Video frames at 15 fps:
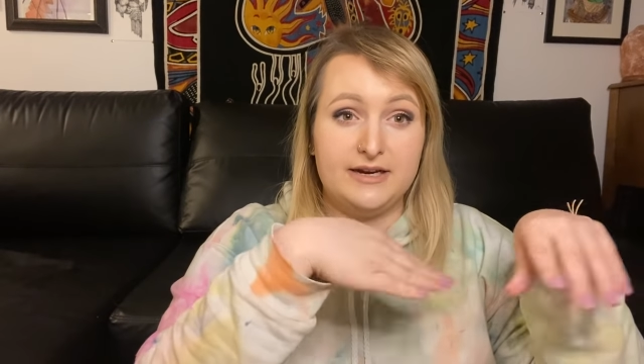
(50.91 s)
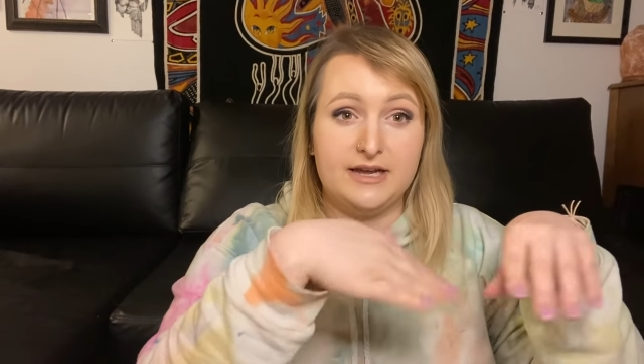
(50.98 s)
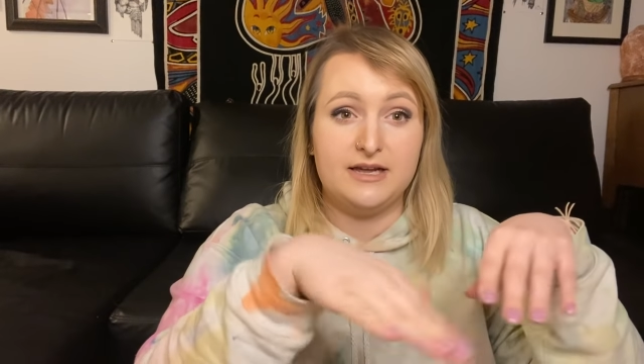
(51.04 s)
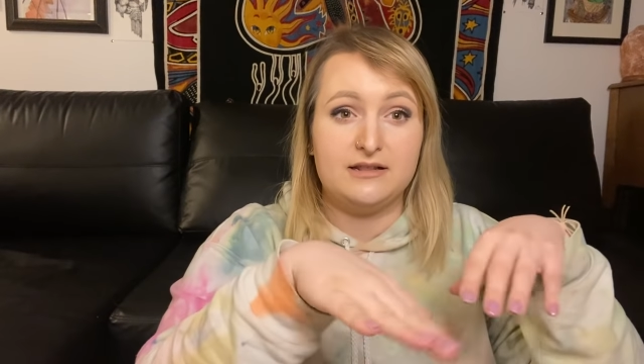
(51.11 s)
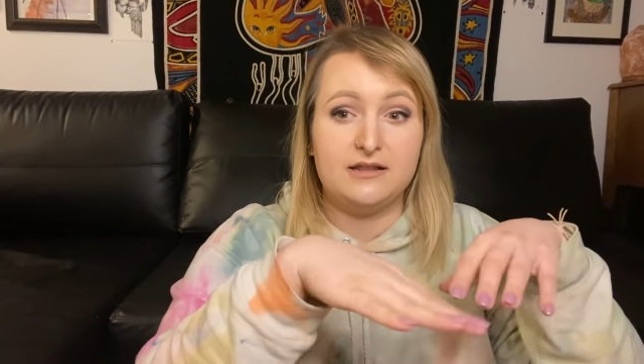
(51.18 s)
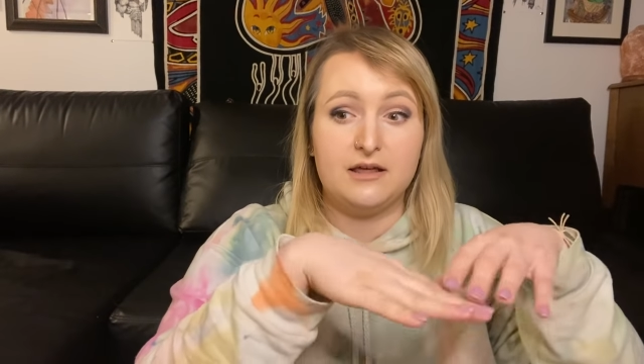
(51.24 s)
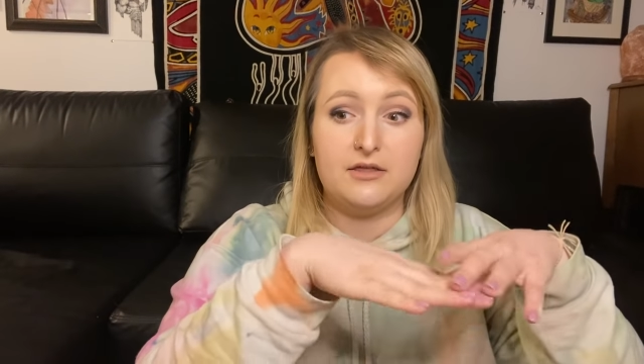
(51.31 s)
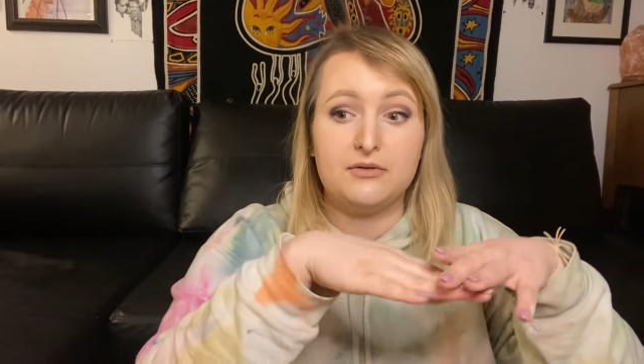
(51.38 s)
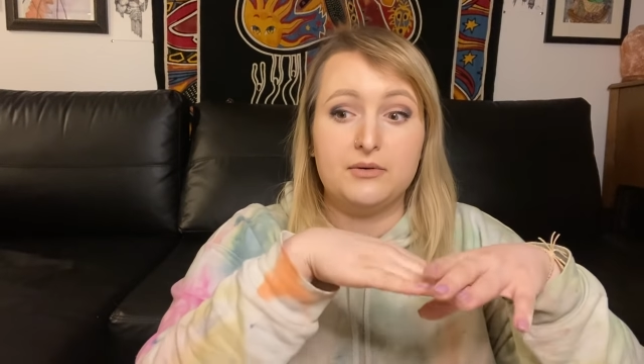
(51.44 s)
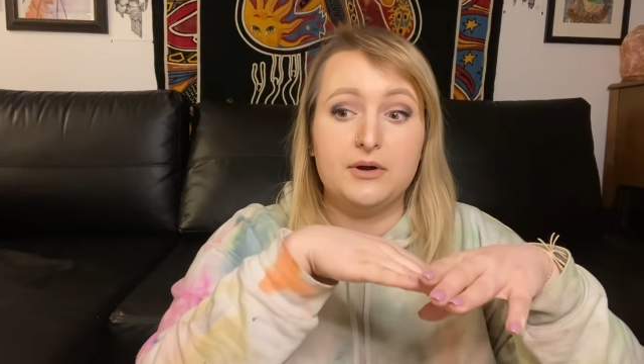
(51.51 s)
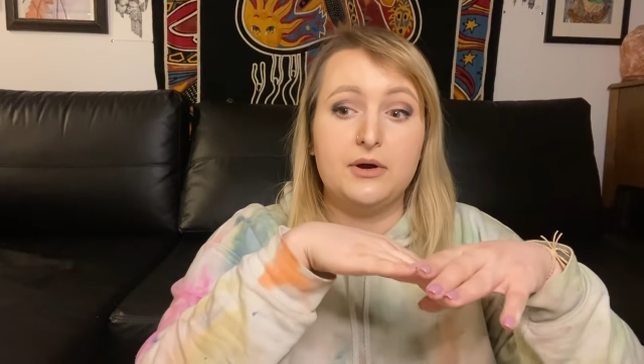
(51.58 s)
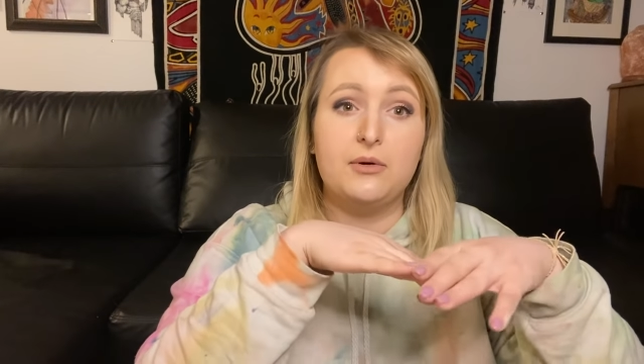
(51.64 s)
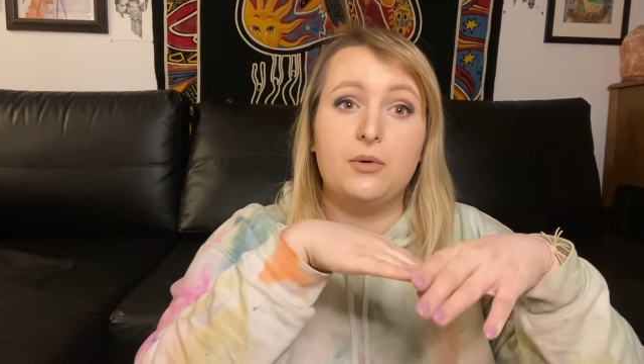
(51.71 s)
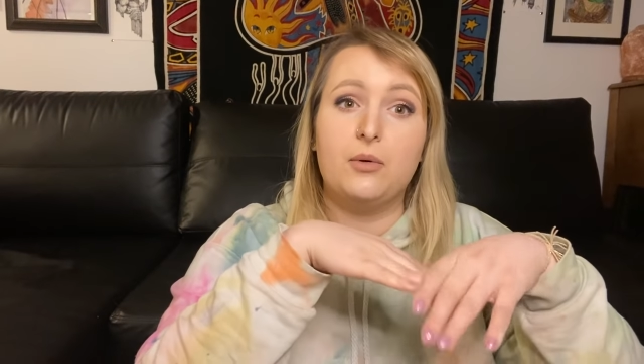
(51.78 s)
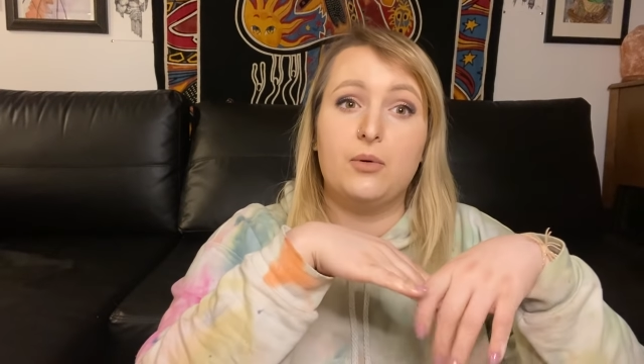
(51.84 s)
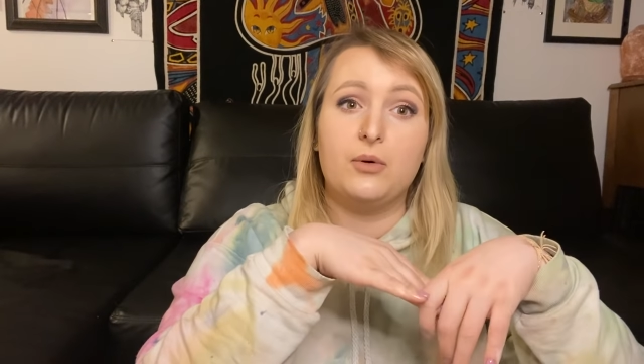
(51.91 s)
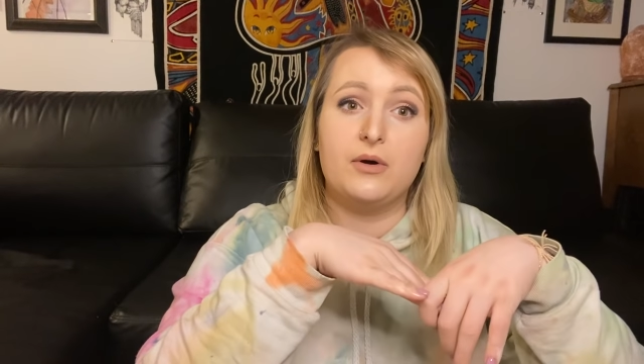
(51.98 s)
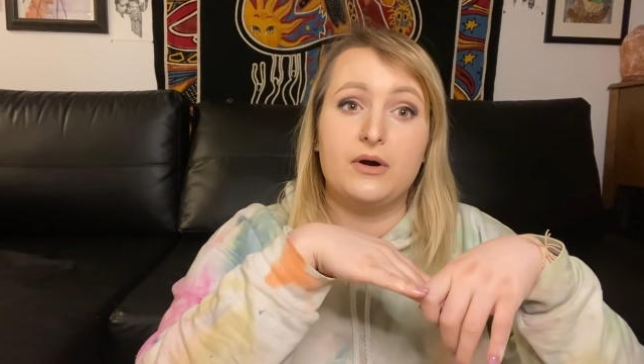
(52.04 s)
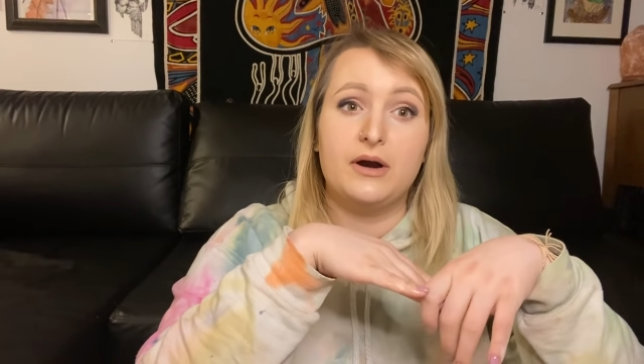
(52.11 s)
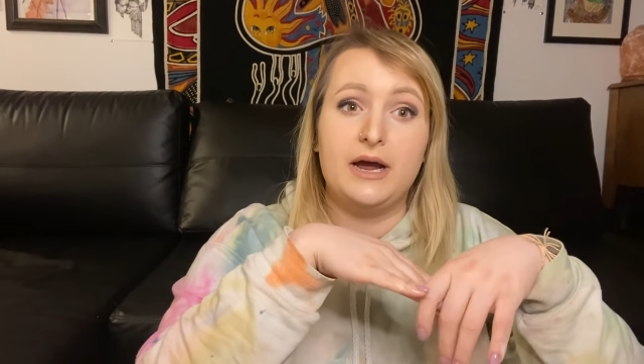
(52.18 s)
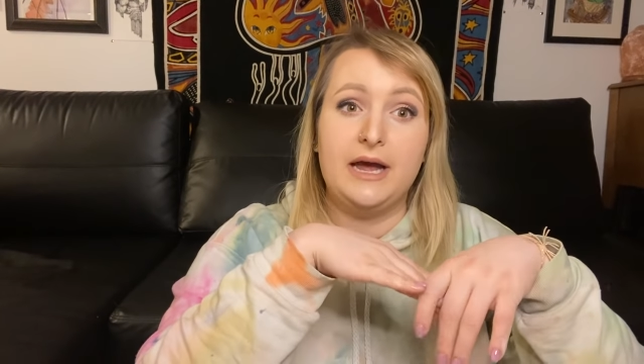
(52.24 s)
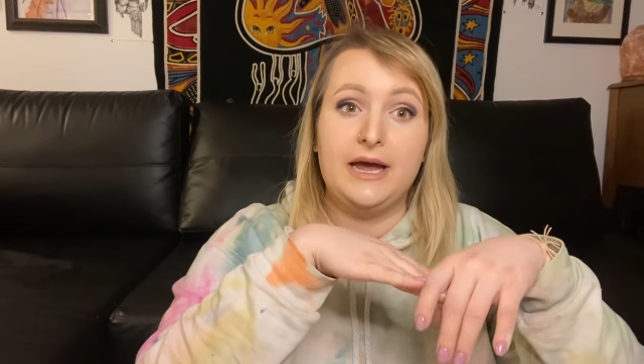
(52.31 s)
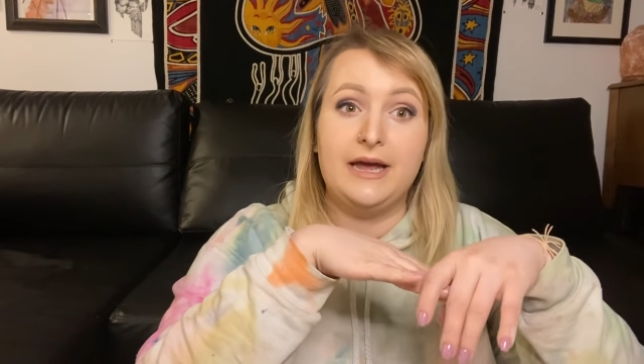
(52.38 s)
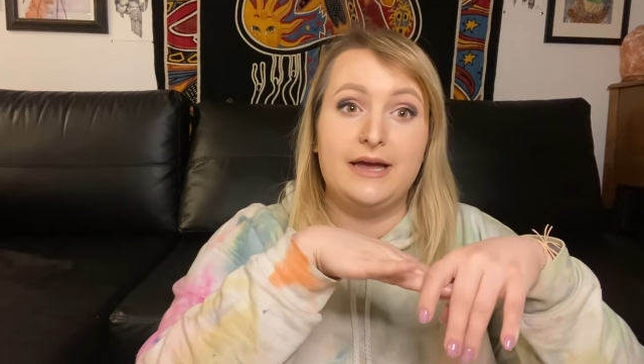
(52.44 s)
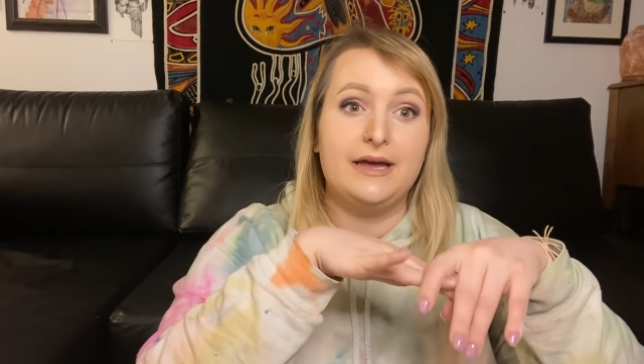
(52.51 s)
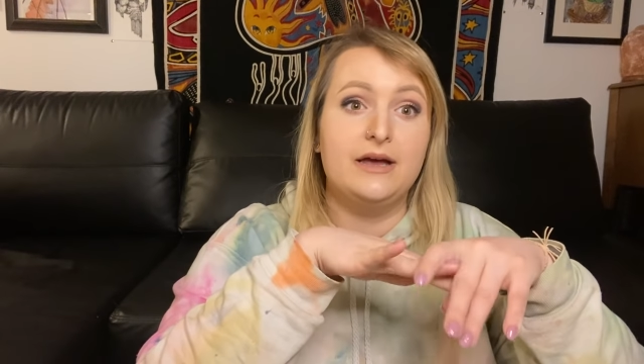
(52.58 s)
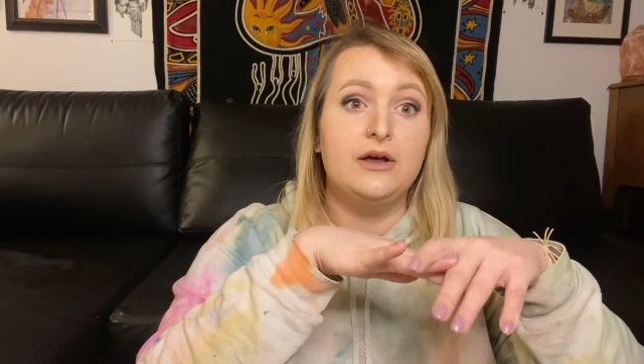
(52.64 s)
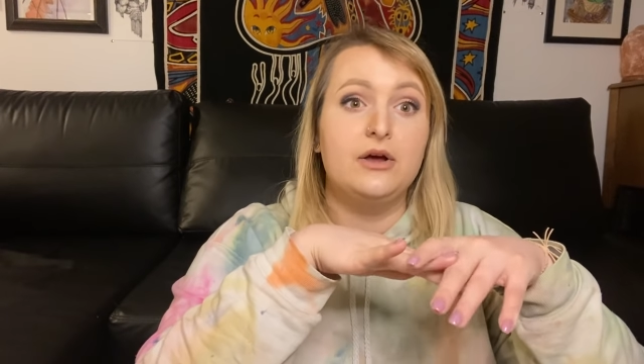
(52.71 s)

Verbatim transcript: to get that through or a